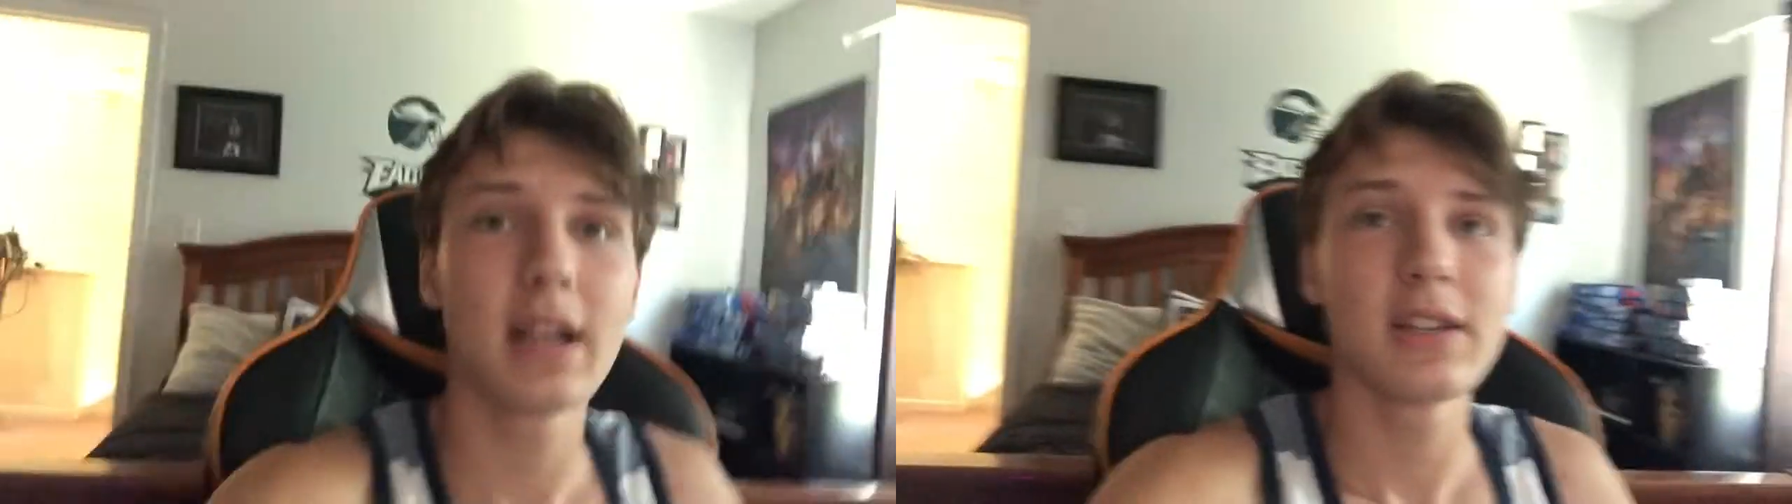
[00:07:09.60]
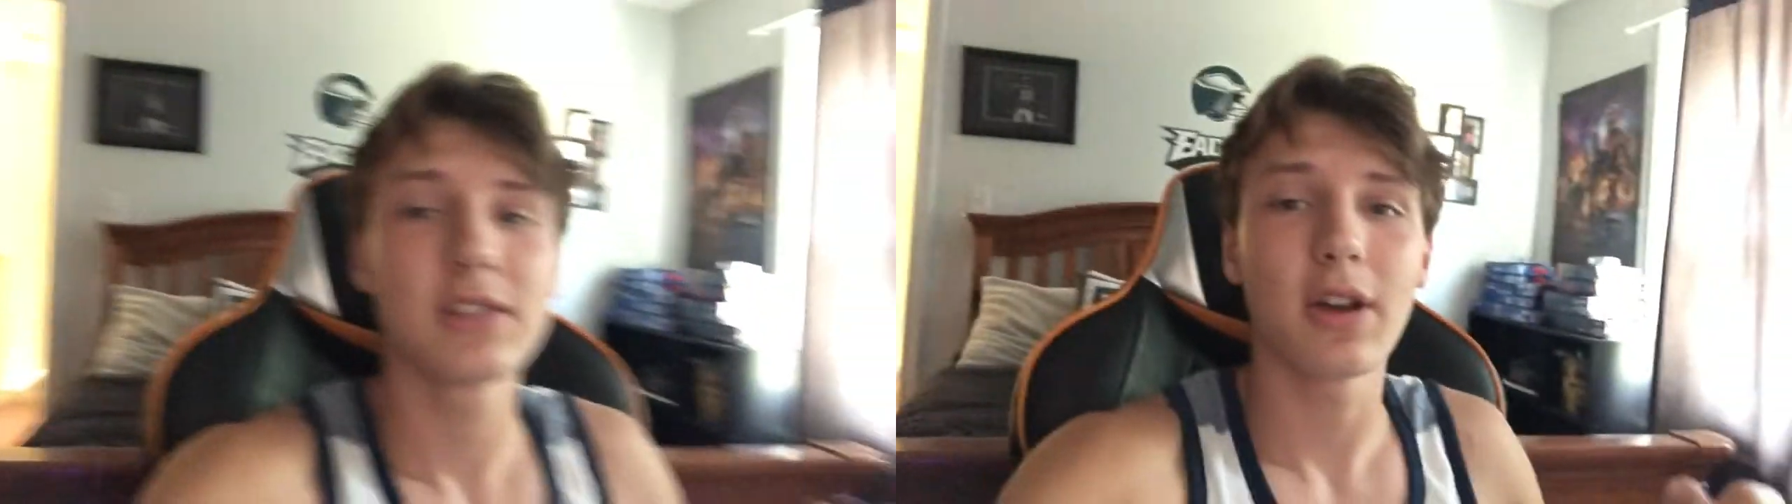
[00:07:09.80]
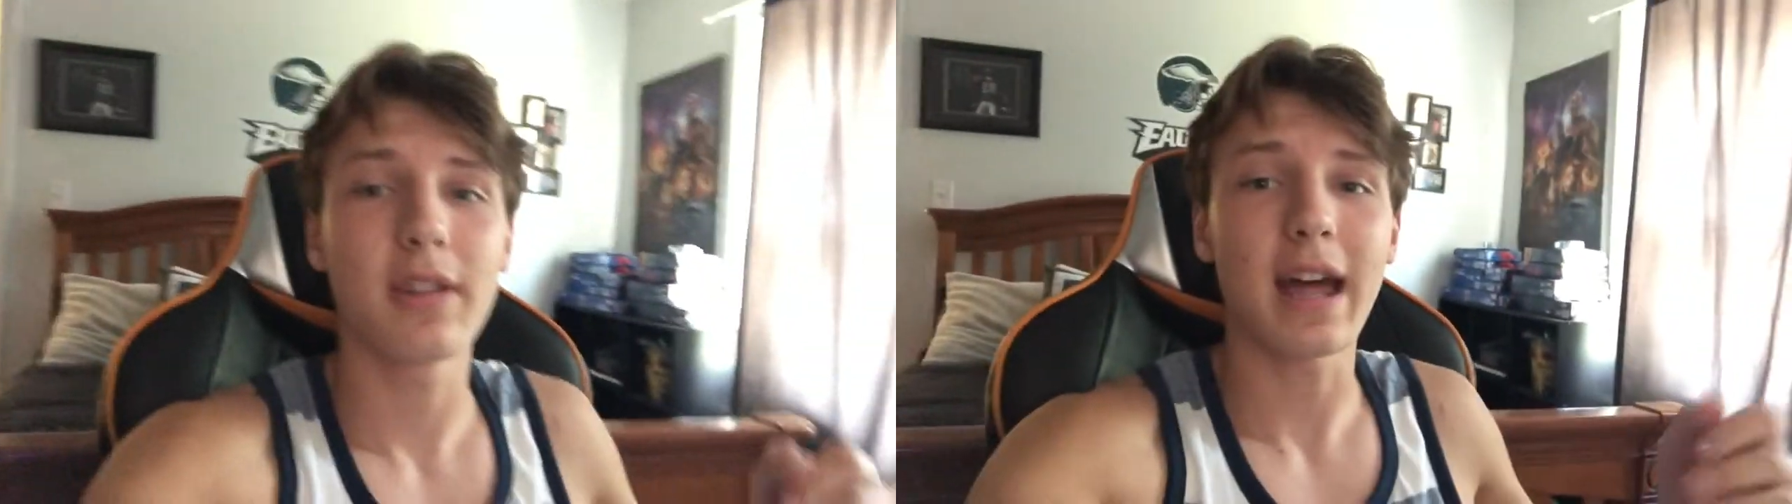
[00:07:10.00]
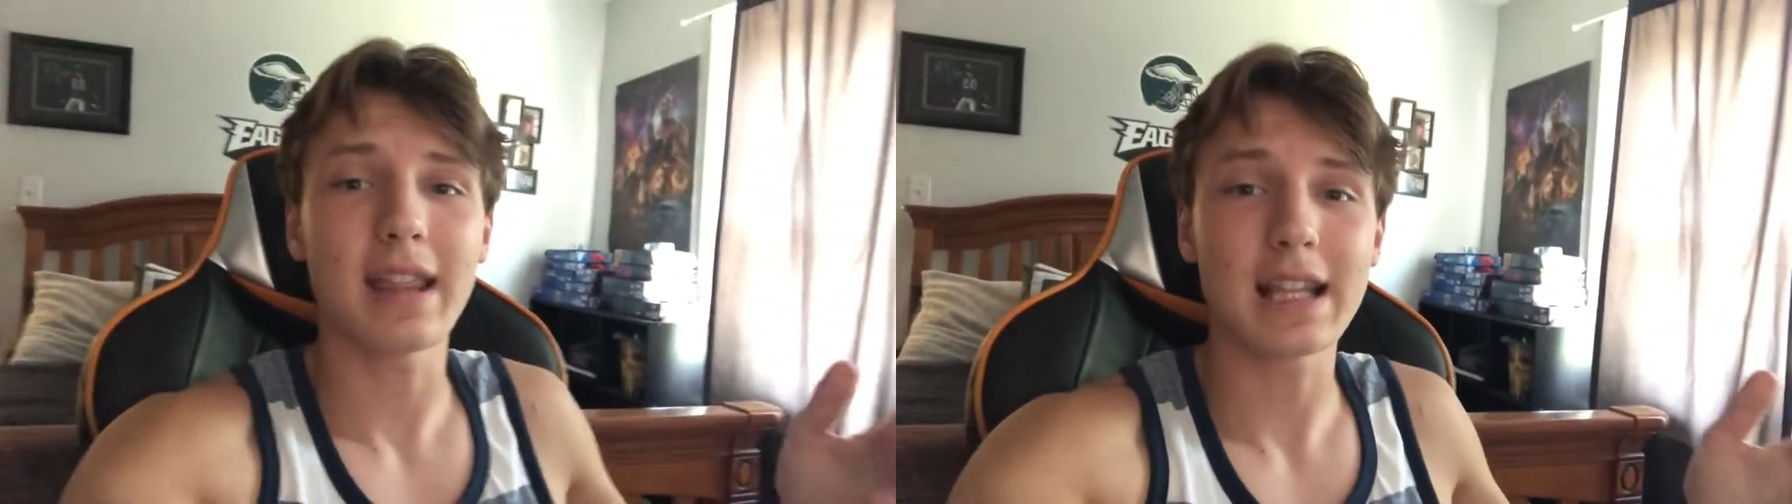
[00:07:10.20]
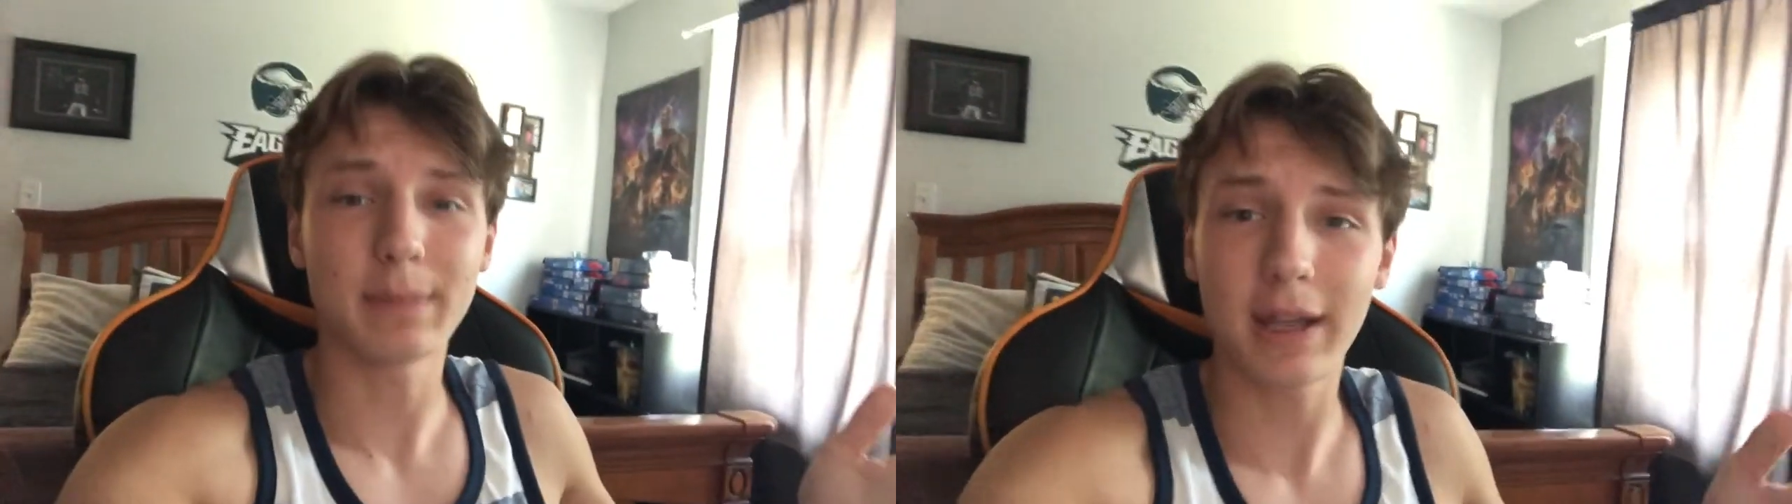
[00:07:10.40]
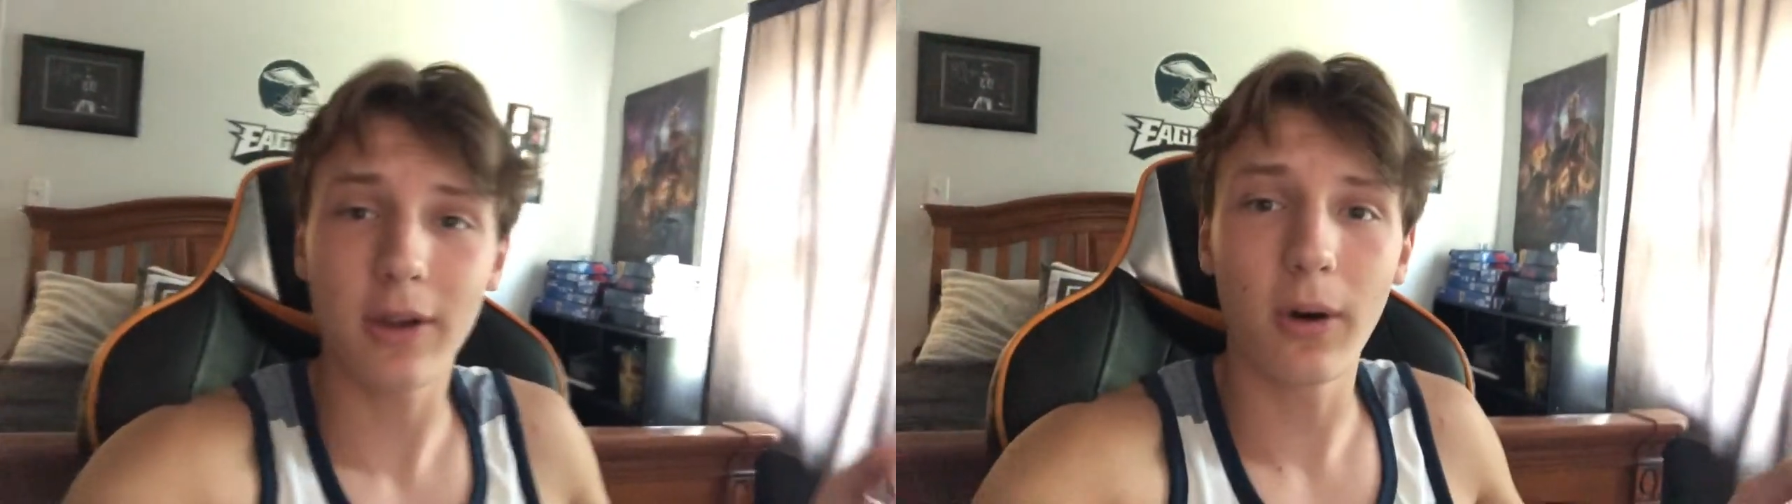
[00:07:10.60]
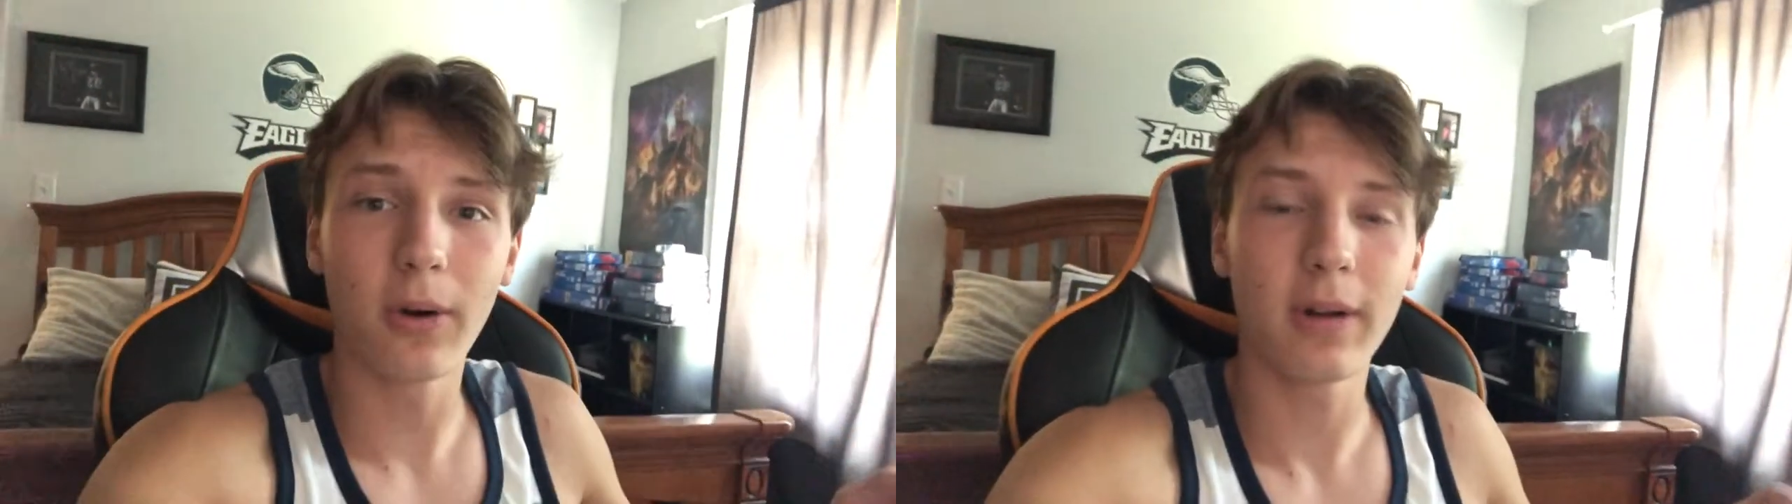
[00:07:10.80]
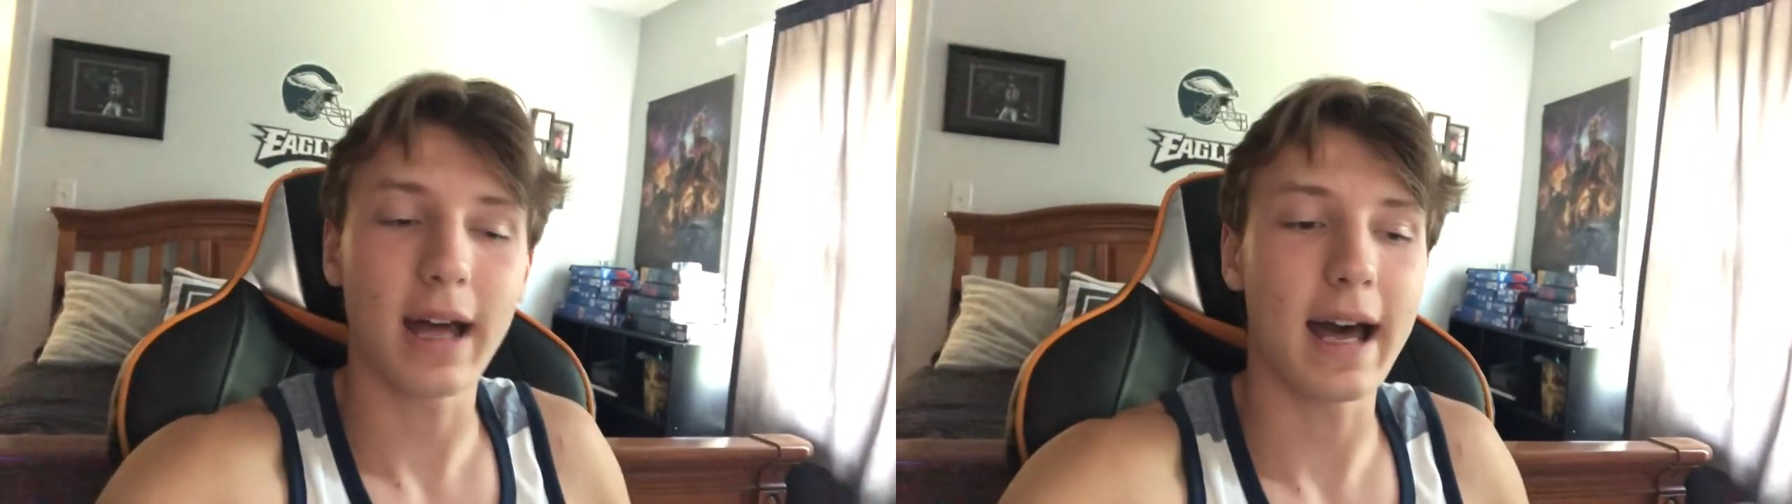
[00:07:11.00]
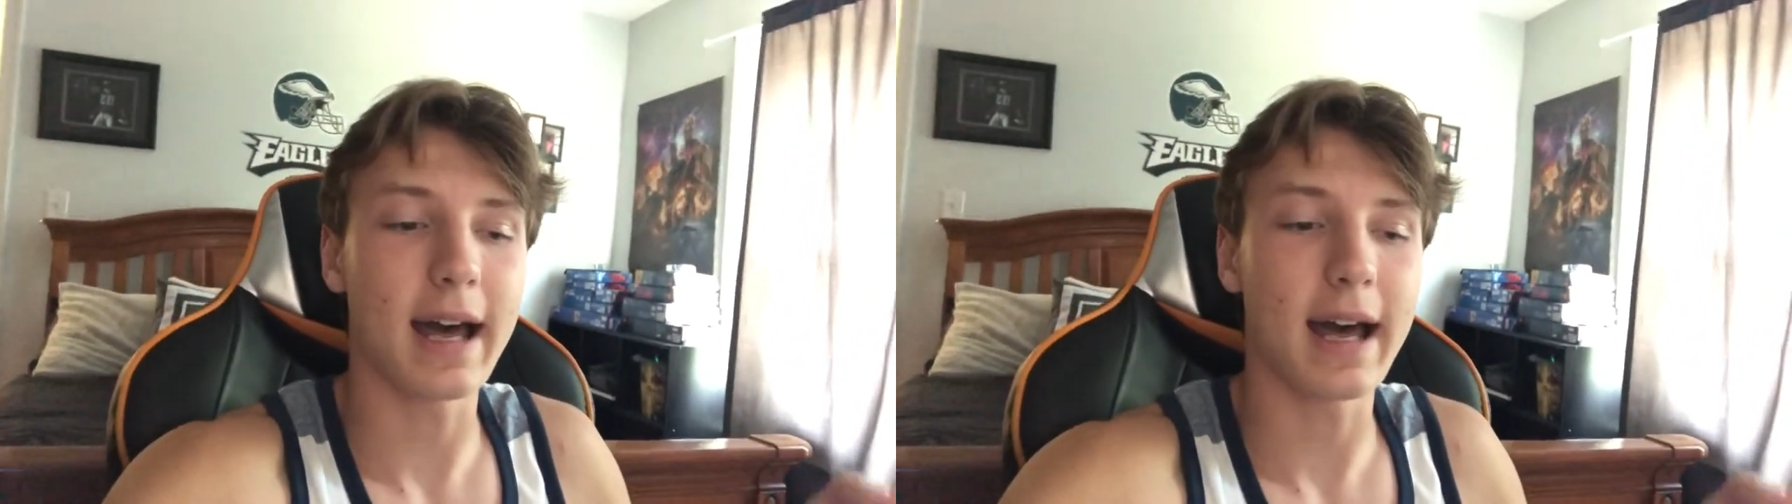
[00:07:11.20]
So that's my goal.